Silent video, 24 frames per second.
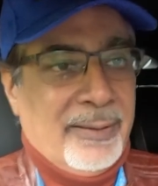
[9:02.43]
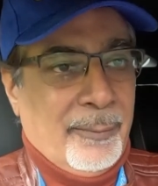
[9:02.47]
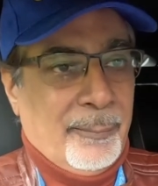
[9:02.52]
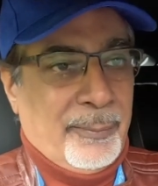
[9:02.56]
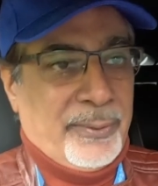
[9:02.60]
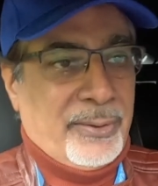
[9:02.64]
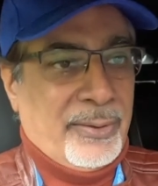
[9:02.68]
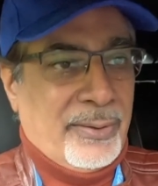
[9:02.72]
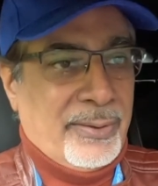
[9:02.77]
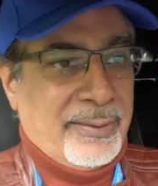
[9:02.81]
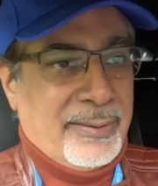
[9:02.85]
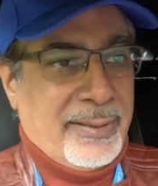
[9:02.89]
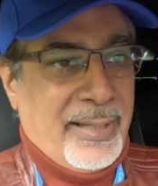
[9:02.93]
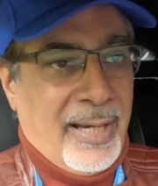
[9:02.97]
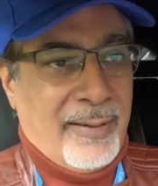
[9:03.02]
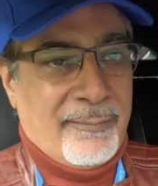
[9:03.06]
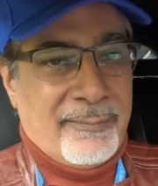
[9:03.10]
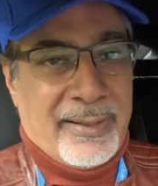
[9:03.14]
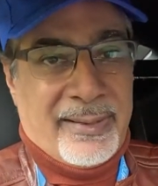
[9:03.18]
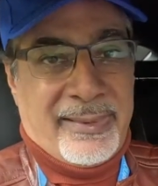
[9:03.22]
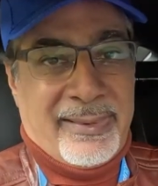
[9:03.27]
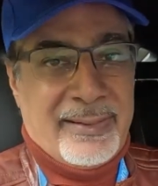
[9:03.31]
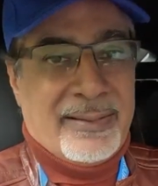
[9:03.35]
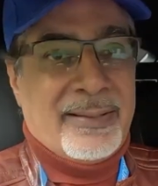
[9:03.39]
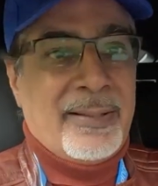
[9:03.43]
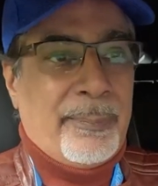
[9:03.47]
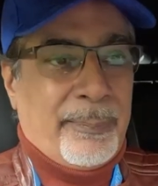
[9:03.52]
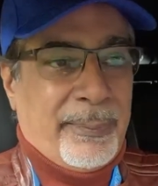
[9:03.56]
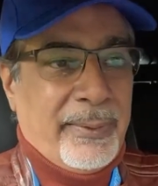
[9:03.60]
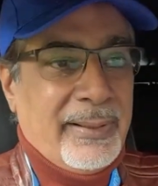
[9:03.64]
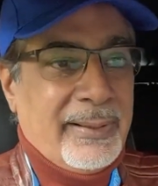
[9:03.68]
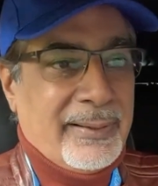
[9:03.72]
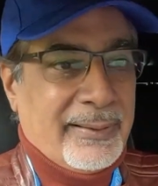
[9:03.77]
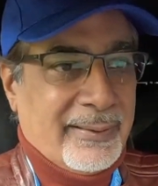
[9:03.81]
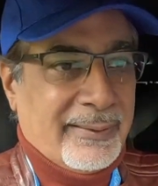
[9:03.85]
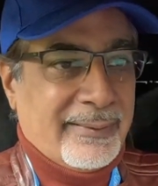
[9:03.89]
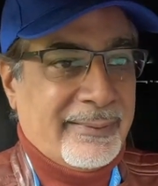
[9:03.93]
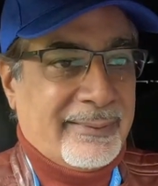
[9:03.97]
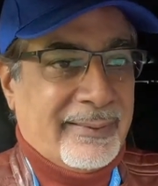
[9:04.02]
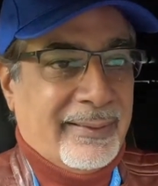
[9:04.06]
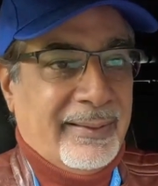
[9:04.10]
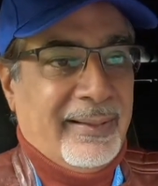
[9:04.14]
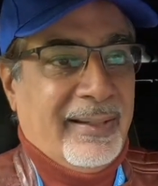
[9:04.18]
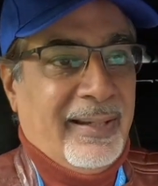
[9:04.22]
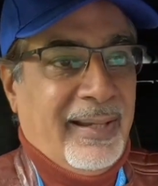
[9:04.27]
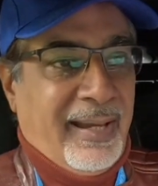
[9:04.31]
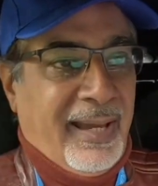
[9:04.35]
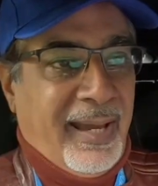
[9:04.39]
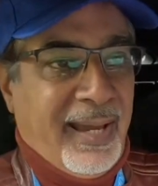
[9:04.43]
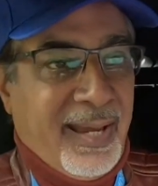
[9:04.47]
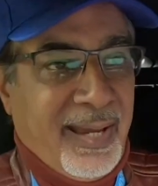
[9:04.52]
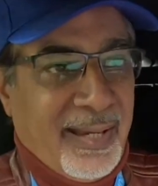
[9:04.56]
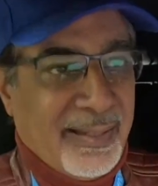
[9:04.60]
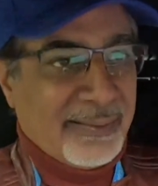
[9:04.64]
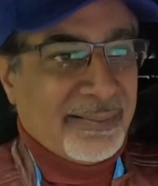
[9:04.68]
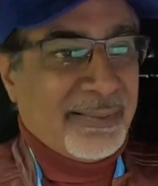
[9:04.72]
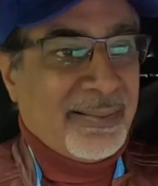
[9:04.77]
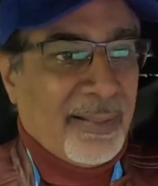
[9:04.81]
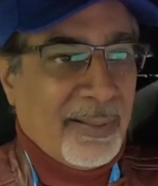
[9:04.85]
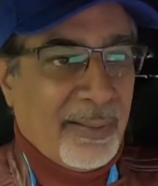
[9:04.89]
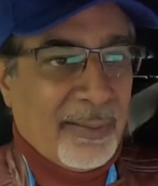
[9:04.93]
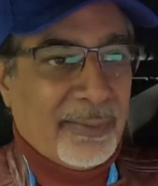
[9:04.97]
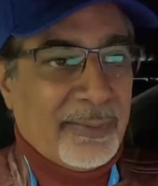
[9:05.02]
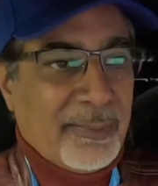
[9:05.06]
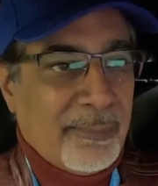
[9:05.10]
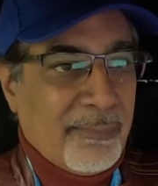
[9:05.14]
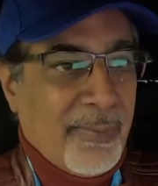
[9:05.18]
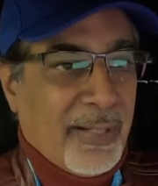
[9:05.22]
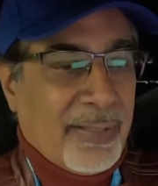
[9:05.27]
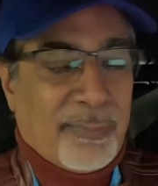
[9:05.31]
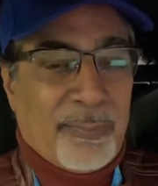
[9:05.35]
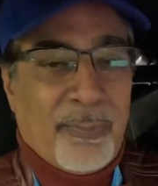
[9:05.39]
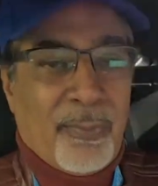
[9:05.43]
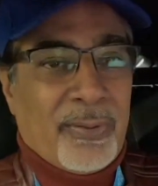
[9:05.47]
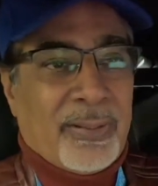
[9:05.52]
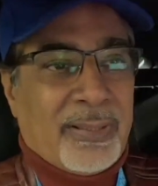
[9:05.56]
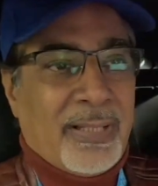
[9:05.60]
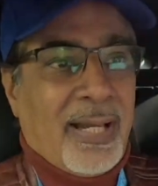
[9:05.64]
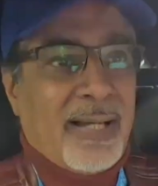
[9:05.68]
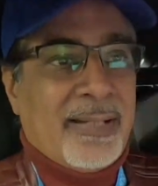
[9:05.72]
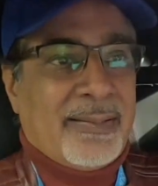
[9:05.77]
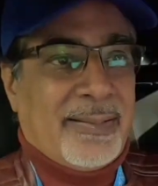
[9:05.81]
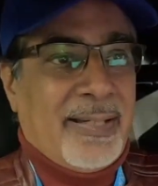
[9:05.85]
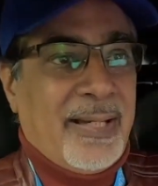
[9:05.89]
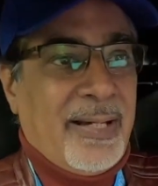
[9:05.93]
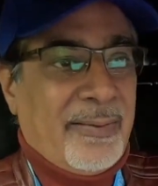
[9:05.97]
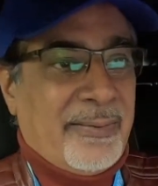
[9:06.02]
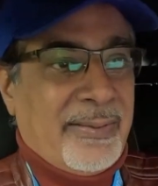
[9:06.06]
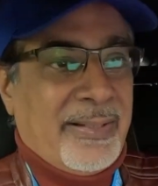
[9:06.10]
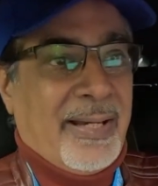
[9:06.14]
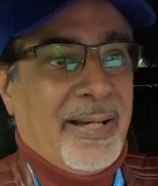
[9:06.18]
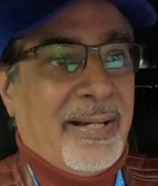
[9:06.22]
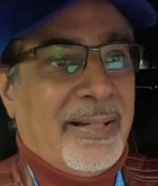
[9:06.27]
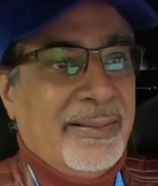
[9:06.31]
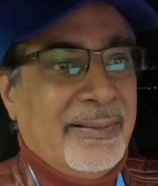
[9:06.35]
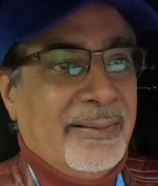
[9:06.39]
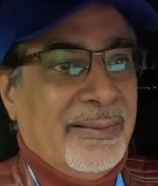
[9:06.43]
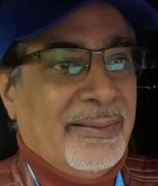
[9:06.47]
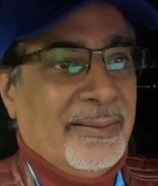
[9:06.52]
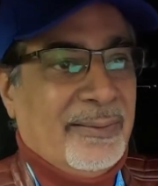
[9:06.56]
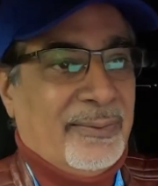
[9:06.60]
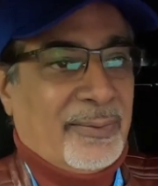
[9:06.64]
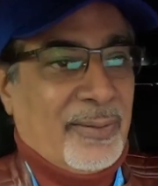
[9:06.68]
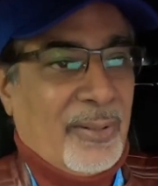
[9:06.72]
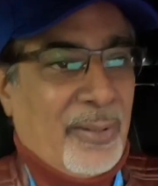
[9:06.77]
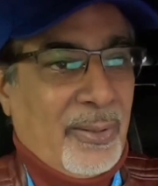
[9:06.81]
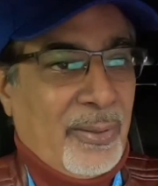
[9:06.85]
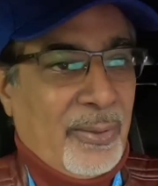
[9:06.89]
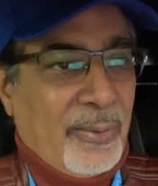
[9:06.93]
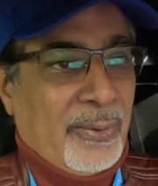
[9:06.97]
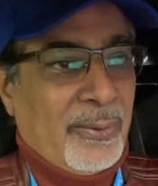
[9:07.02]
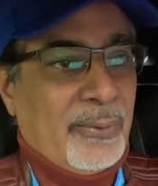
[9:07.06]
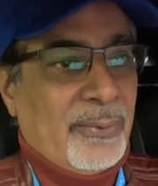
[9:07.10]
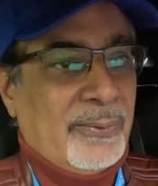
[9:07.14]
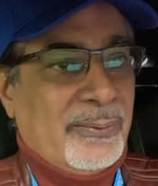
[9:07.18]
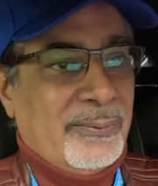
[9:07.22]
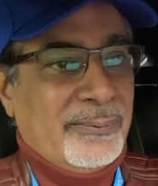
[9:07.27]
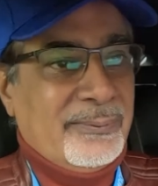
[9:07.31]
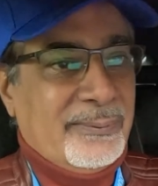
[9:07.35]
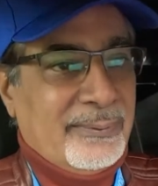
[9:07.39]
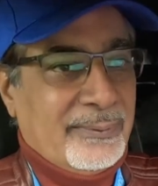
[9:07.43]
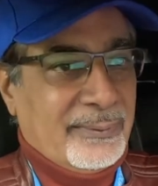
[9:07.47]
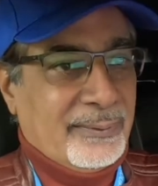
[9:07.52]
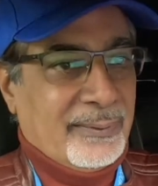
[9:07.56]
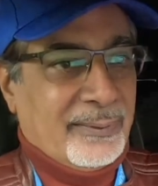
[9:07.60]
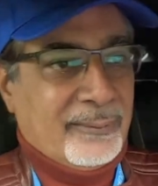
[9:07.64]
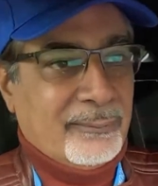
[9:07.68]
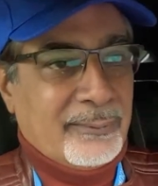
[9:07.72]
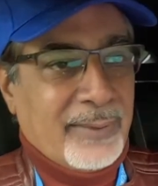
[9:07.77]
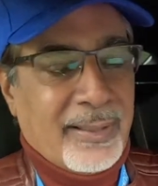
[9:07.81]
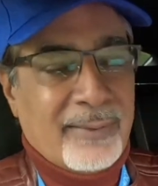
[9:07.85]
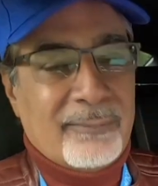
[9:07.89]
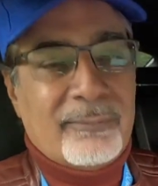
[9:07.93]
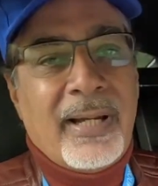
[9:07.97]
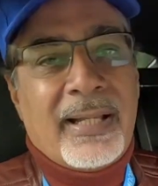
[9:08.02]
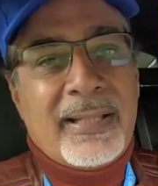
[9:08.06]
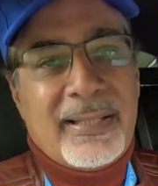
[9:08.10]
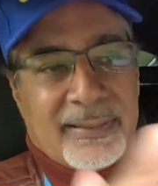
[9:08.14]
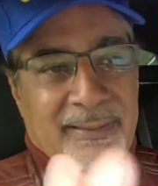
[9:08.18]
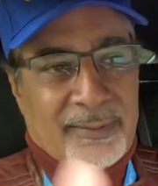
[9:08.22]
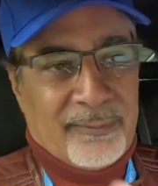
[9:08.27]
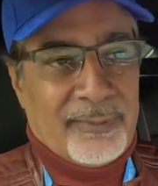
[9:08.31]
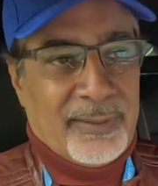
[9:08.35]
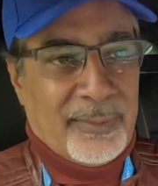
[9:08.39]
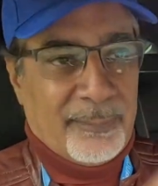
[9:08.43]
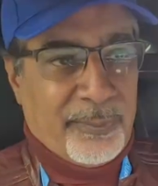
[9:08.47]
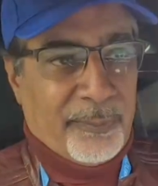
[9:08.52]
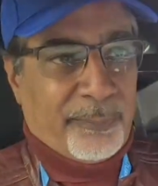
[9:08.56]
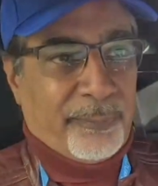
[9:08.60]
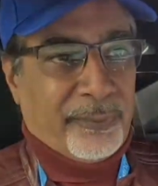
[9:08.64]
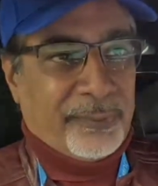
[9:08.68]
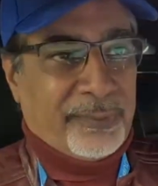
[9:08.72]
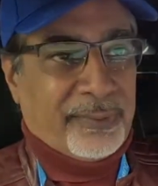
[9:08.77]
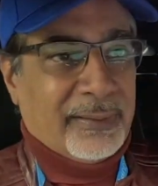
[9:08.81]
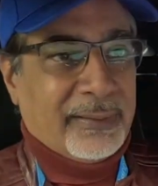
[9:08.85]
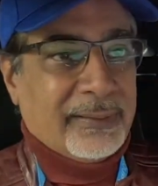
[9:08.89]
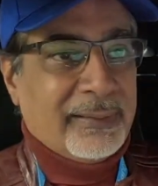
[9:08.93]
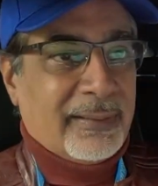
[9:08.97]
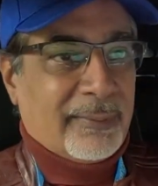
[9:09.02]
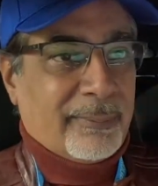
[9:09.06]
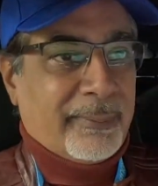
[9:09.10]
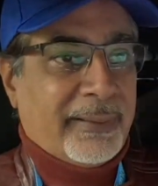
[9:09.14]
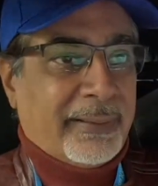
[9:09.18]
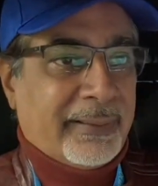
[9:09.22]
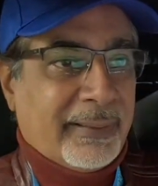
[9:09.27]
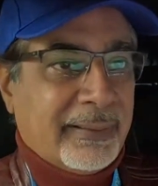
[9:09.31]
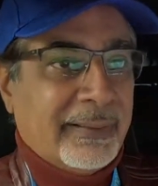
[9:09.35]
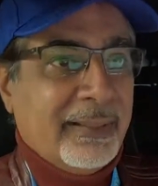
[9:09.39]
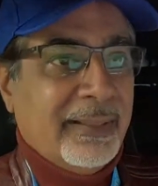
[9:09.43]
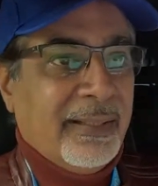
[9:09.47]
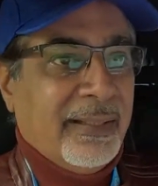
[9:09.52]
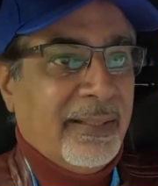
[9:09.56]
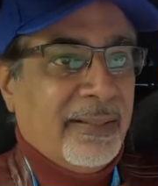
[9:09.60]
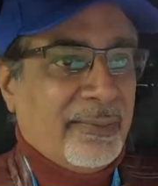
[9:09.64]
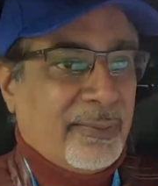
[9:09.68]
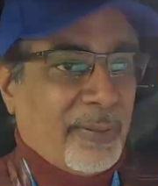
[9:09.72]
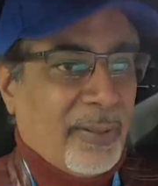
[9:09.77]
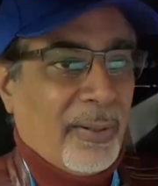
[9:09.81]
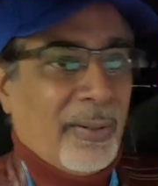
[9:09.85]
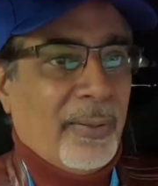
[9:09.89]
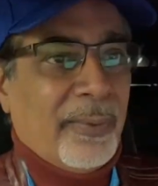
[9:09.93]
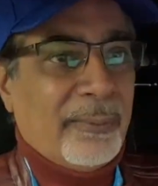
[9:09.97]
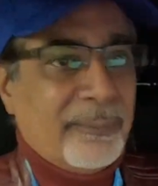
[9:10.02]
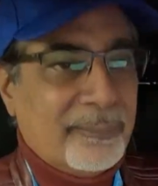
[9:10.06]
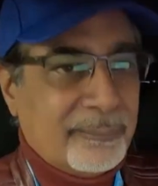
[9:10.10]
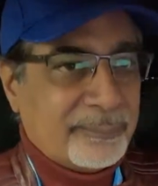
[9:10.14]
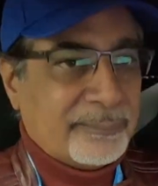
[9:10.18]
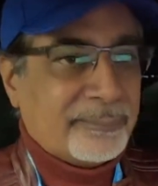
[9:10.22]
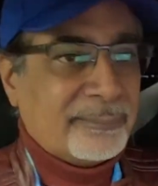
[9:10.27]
because they have the thinner pillars and the much more glass area. So, relatively, proportionately speaking. So,